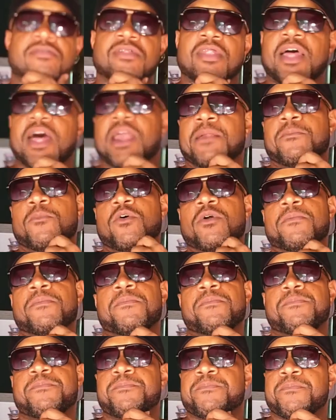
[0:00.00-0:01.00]
a lot more.
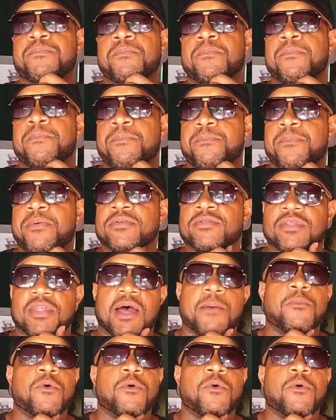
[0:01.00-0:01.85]
There's a lot